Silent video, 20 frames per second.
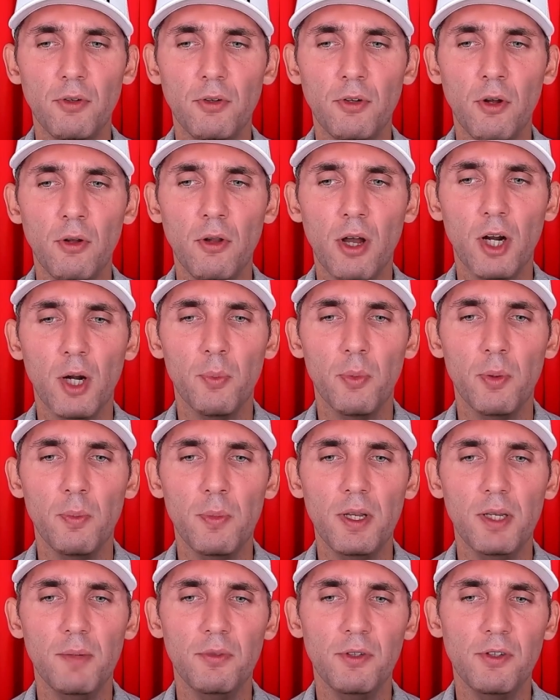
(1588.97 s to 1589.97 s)
no longer
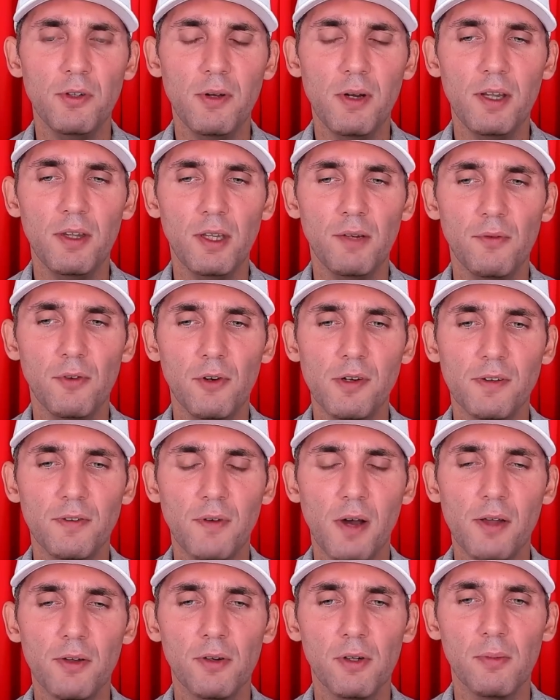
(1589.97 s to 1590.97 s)
permit him to do anything for his
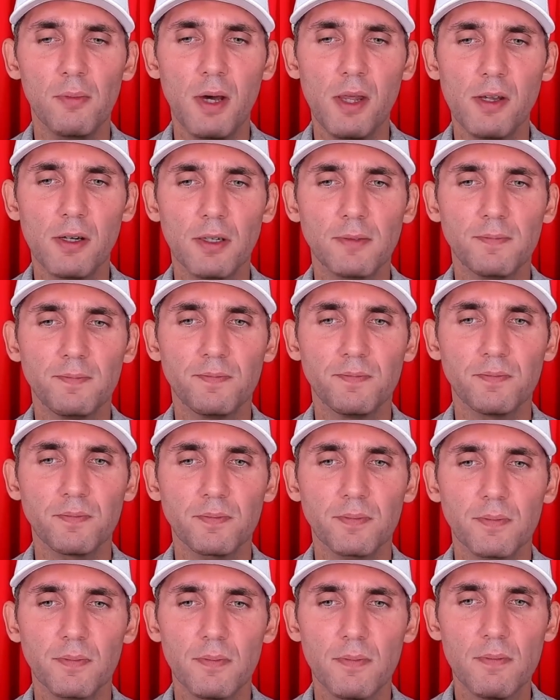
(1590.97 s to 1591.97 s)
father or mother,
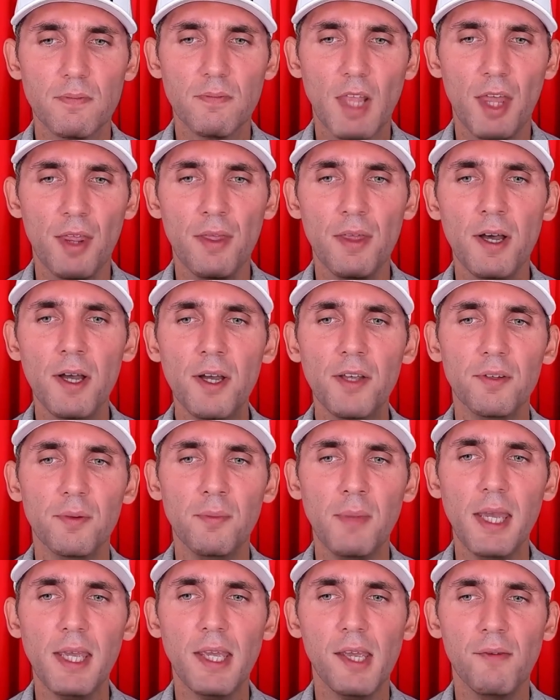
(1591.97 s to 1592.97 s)

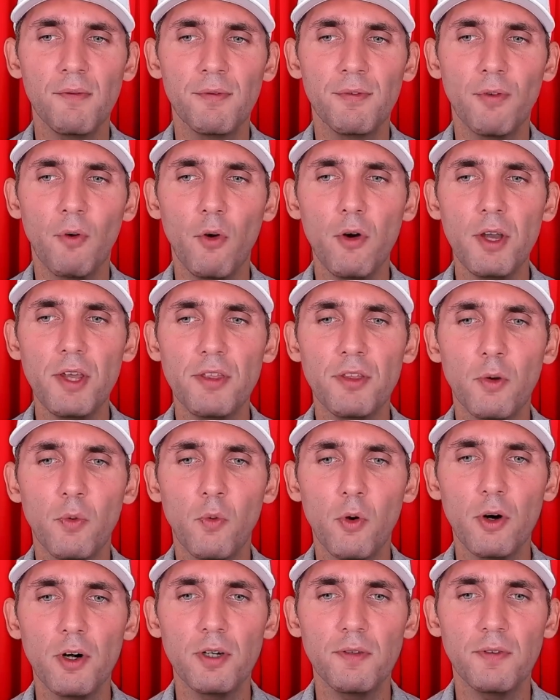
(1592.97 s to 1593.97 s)
thus making void the
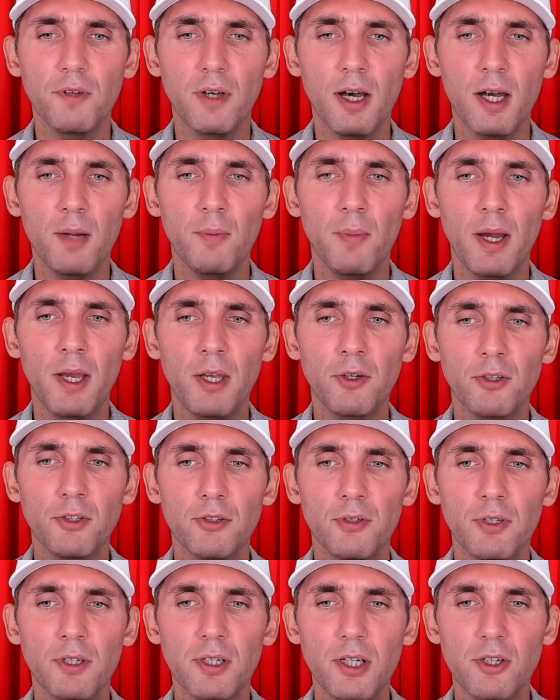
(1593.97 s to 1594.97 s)
word of God by your
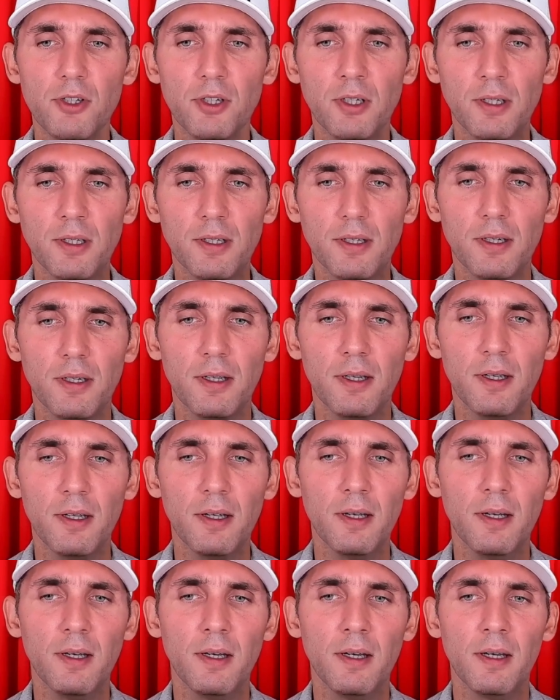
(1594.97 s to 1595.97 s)
tradition
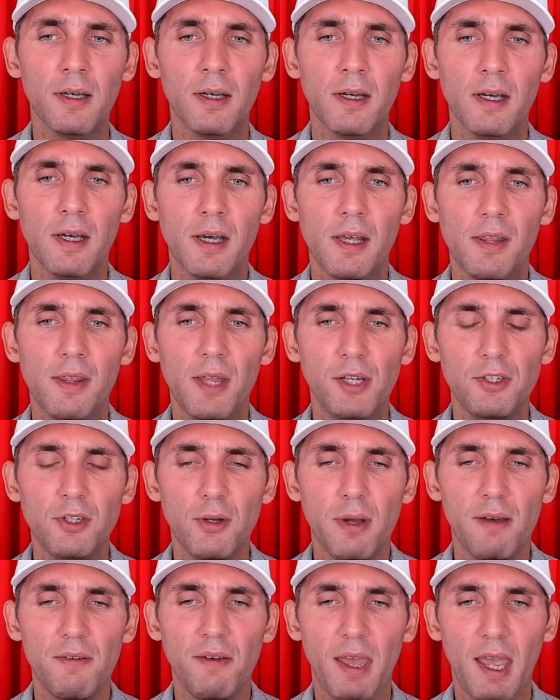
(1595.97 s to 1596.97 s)
that
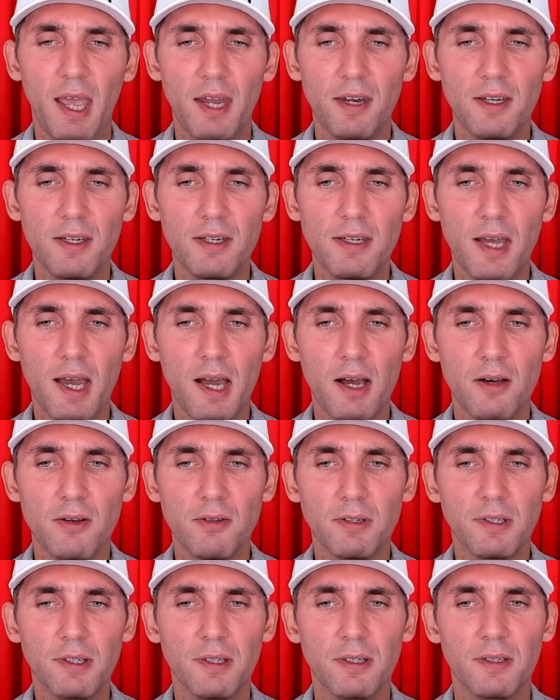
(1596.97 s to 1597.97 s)
you have handed
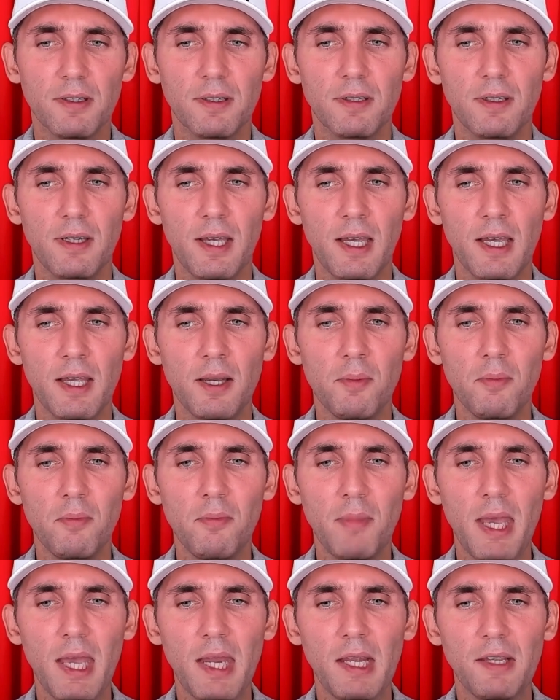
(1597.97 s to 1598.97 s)
down,
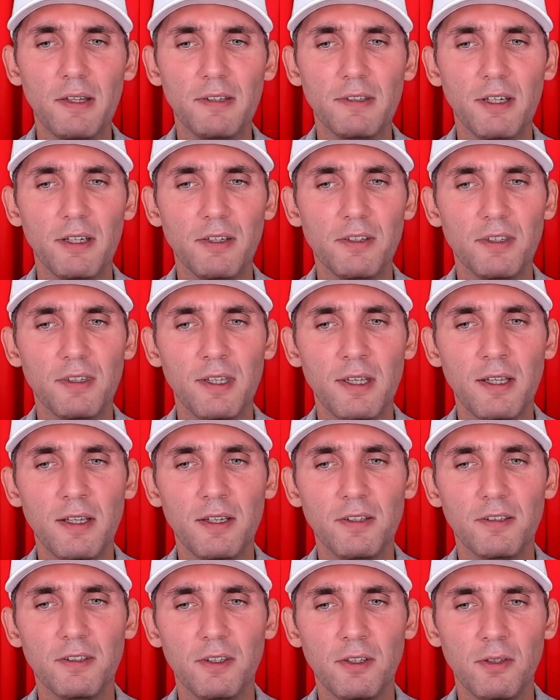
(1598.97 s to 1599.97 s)
and many such
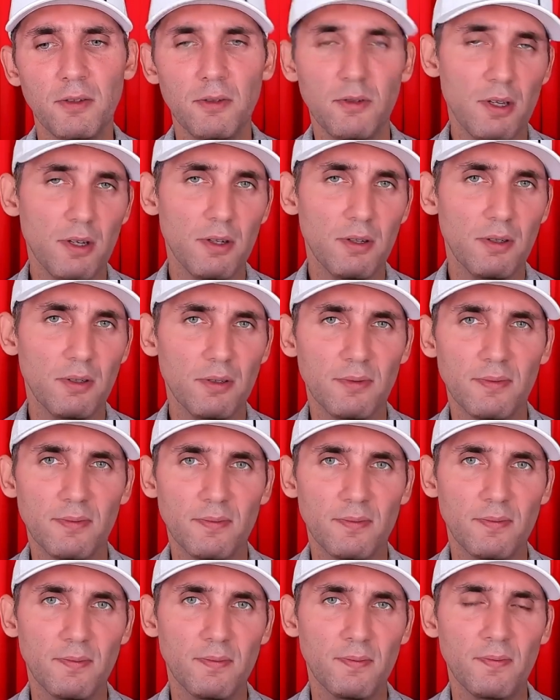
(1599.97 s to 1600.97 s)
things you do.
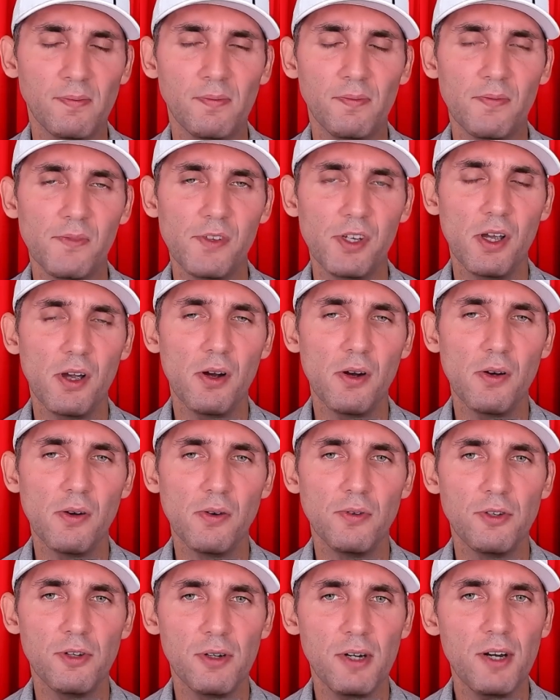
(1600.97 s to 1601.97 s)

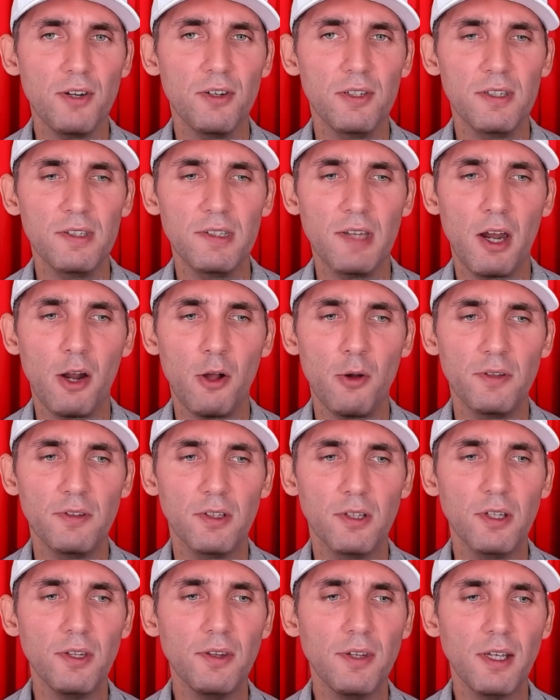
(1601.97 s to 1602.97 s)
So tradition is not
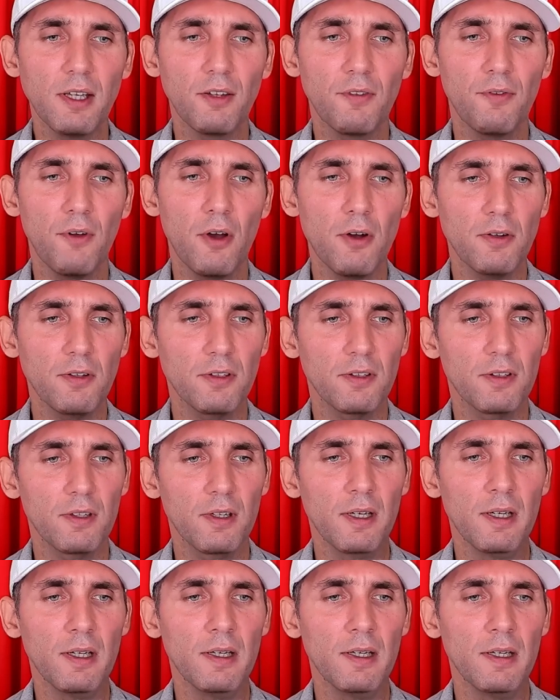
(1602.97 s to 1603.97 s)
always a good thing, folks.